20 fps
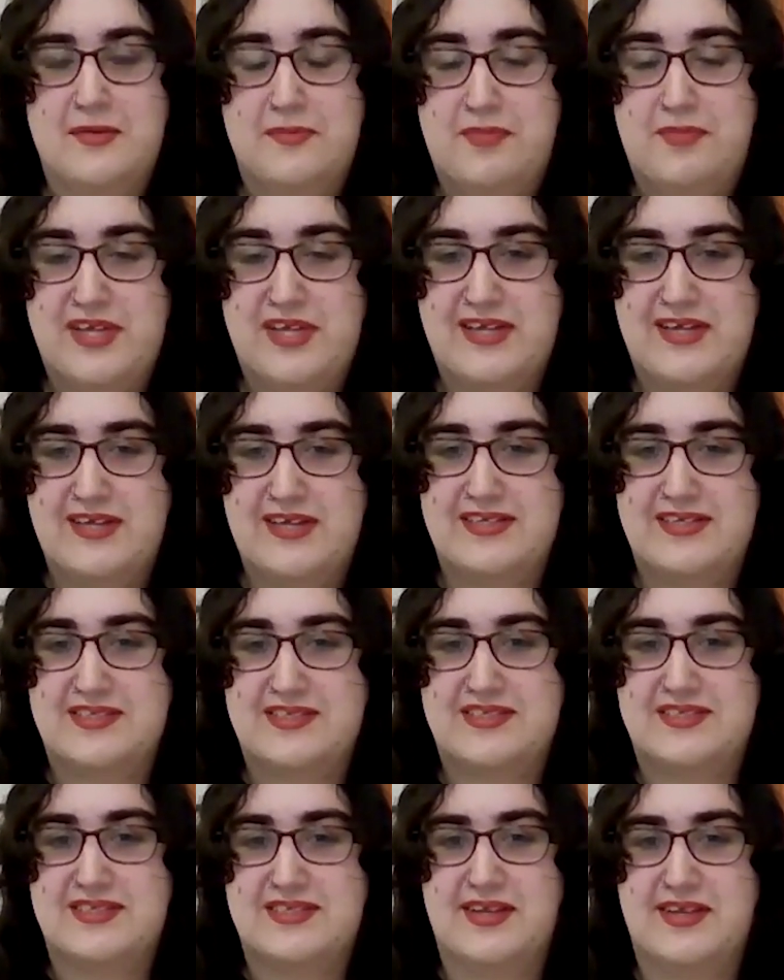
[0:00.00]

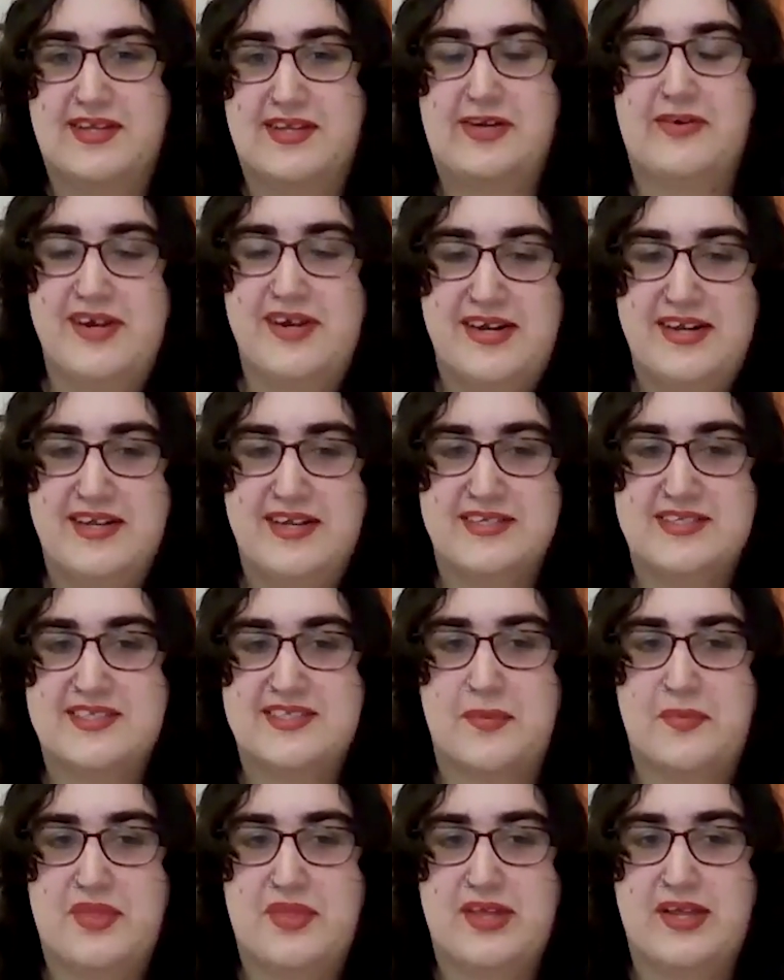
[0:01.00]
because the Trinity is
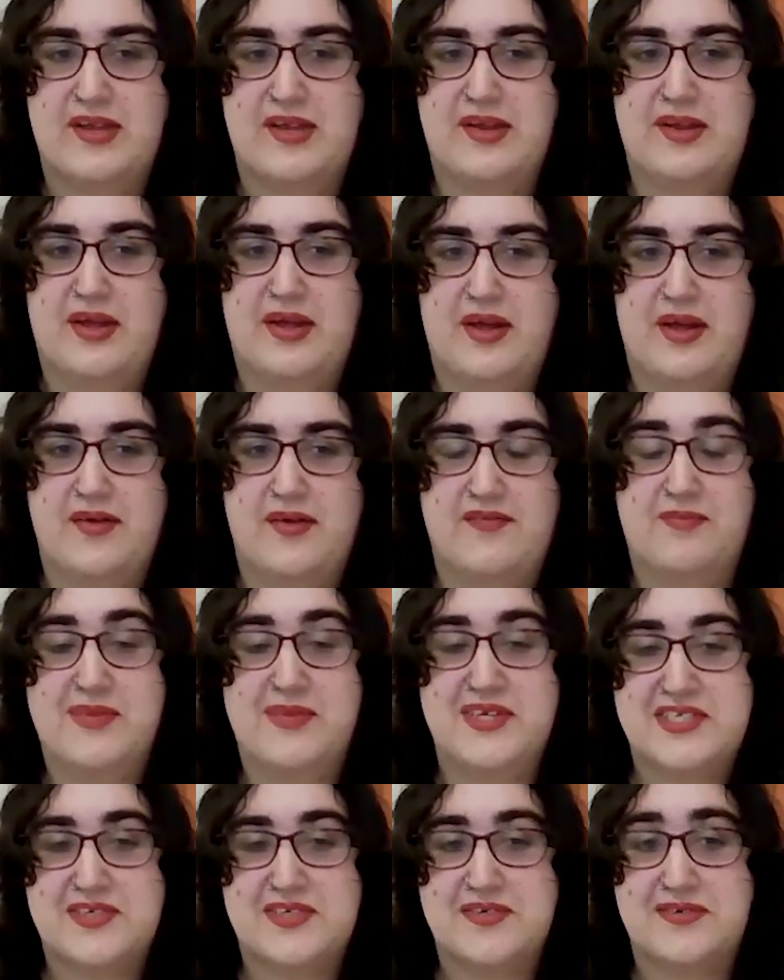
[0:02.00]
something of
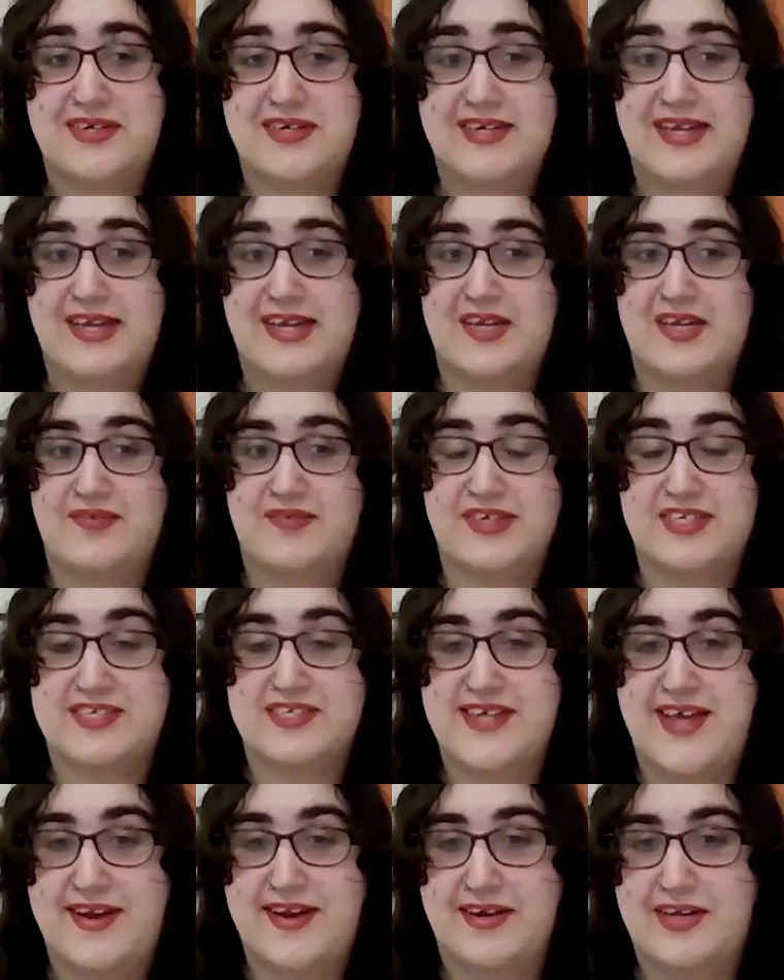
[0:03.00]
mystery and of
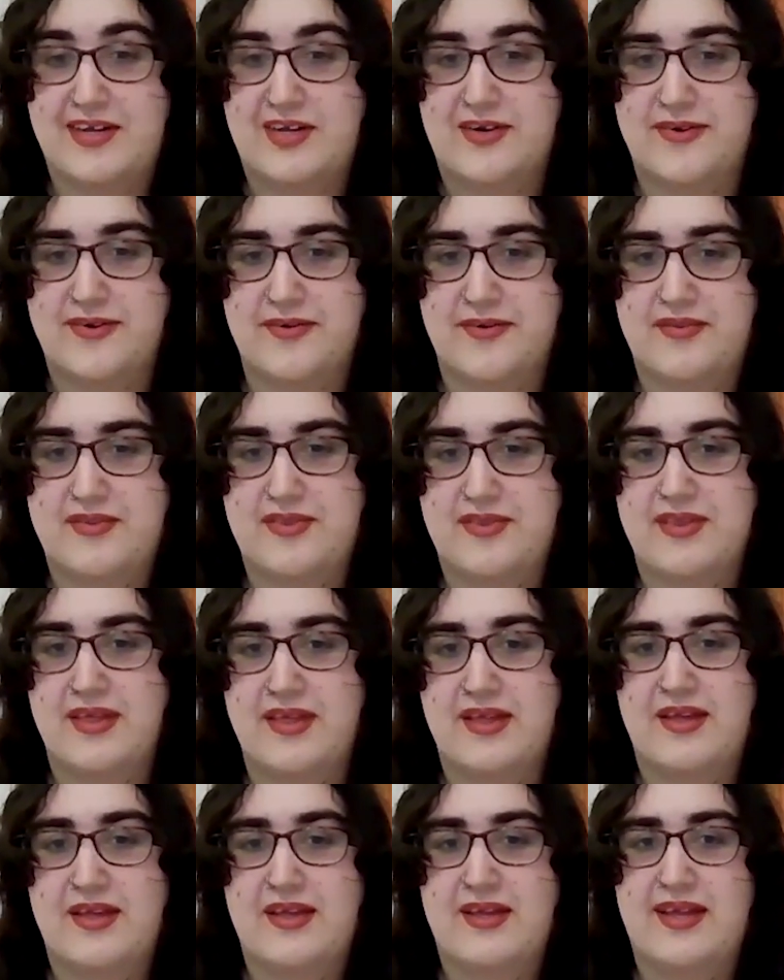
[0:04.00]
ecstatic truth.
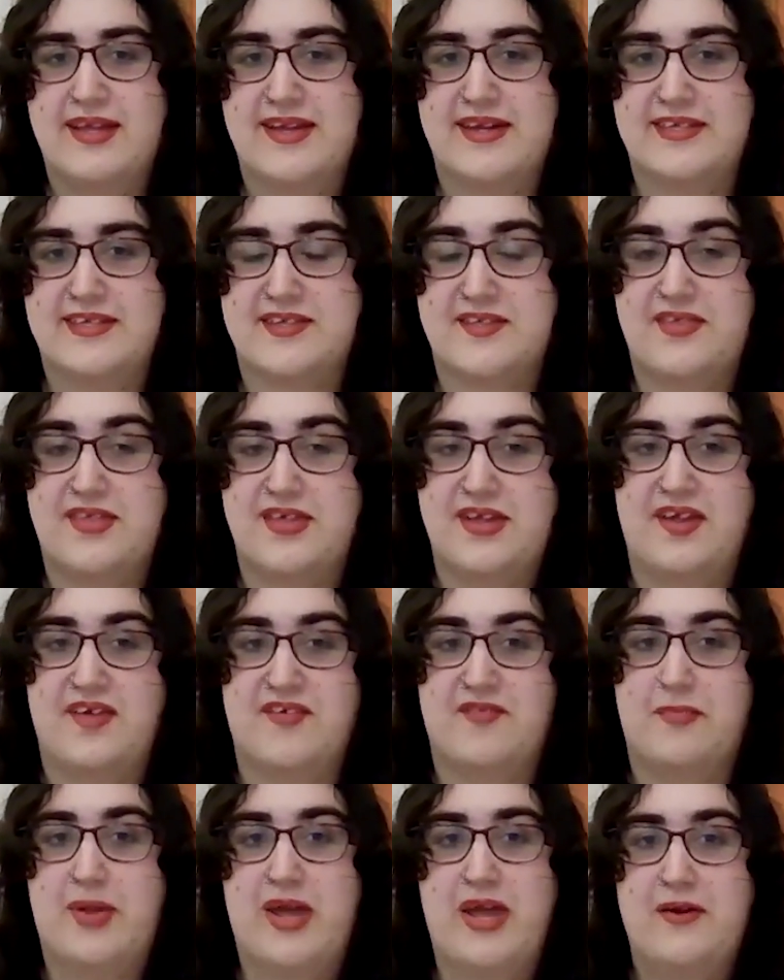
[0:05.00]
It is a thing
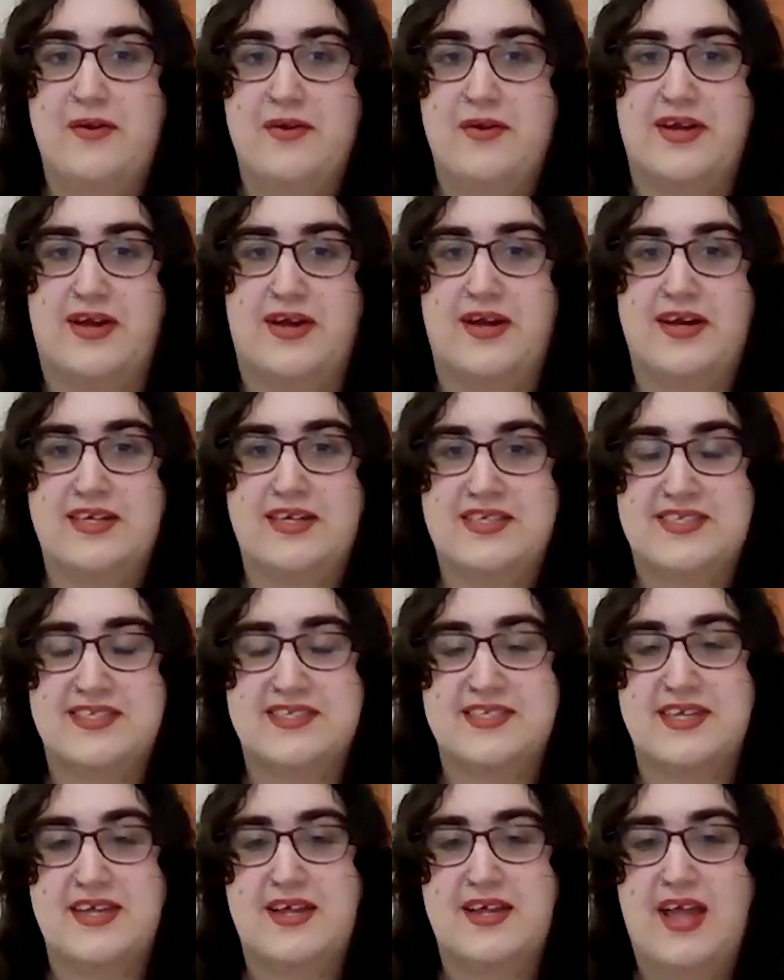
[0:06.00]
of
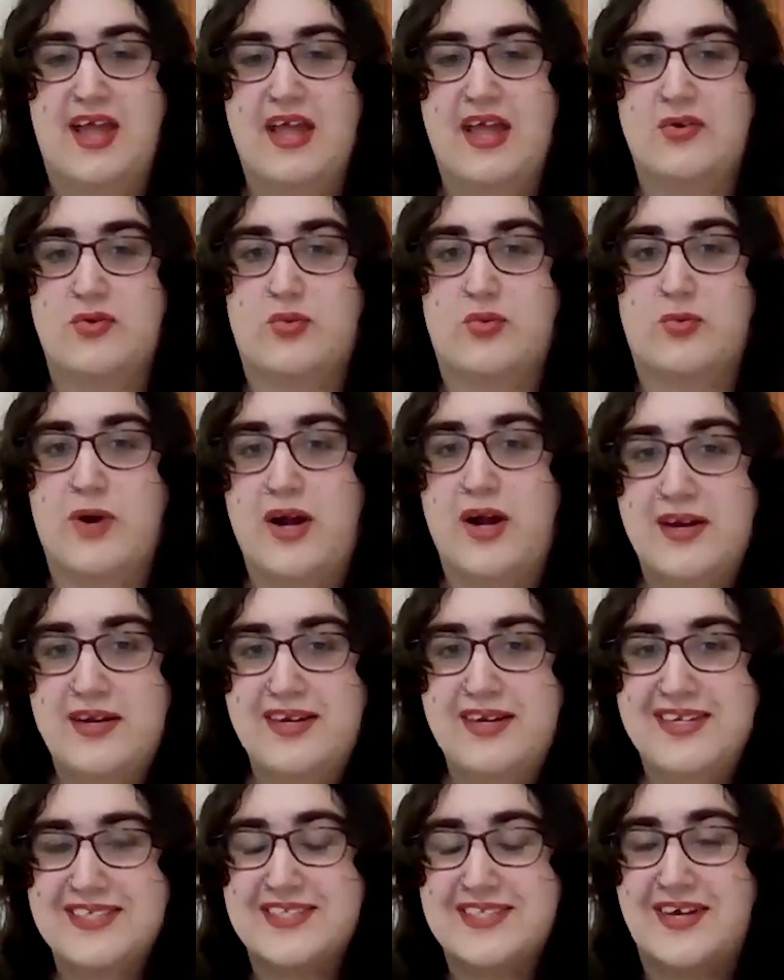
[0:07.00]
paradox and
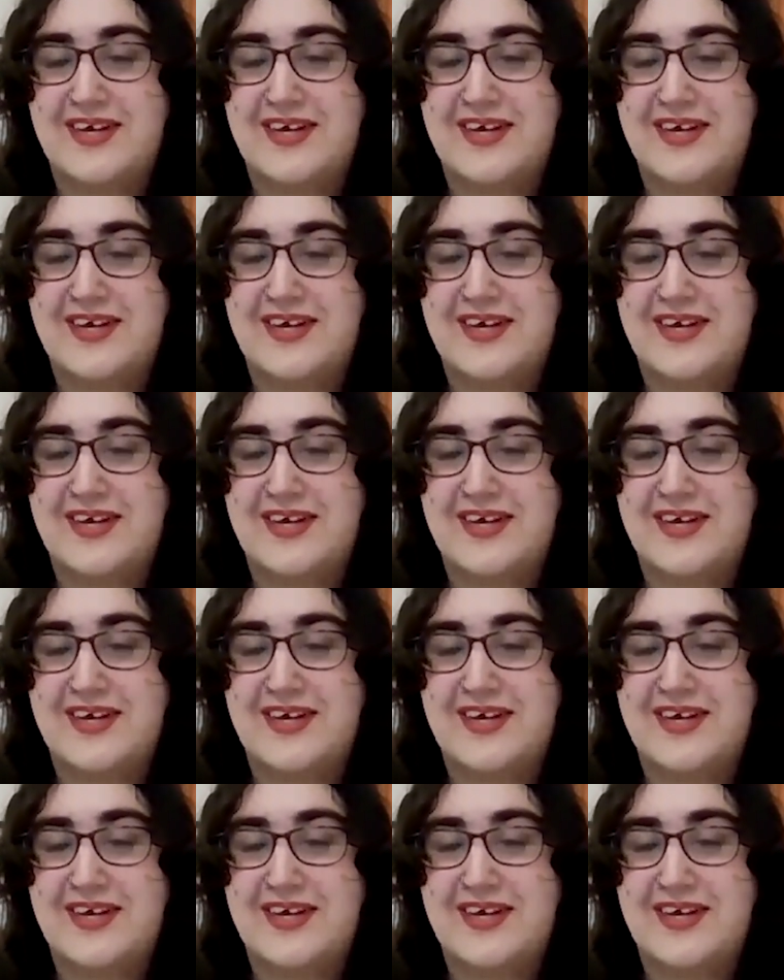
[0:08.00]
wrongness